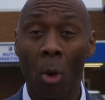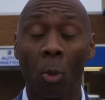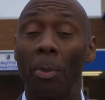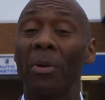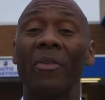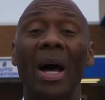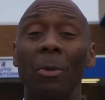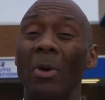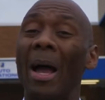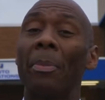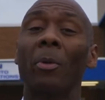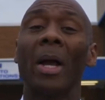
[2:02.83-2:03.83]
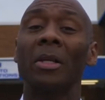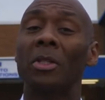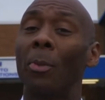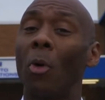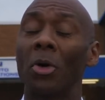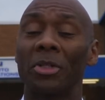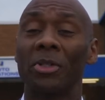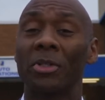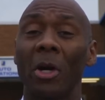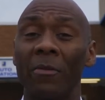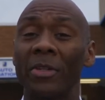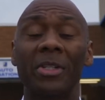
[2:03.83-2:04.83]
We'll provide wraparound supports and
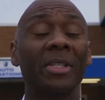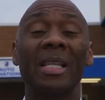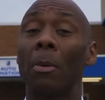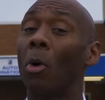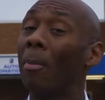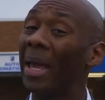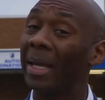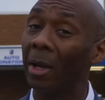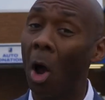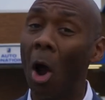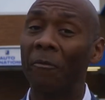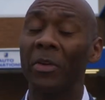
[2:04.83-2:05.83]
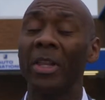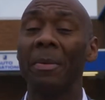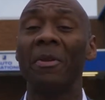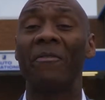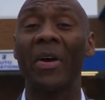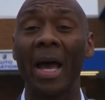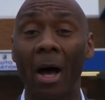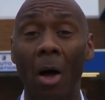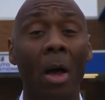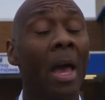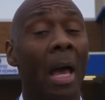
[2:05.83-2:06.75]
services that will make it hard for them to fail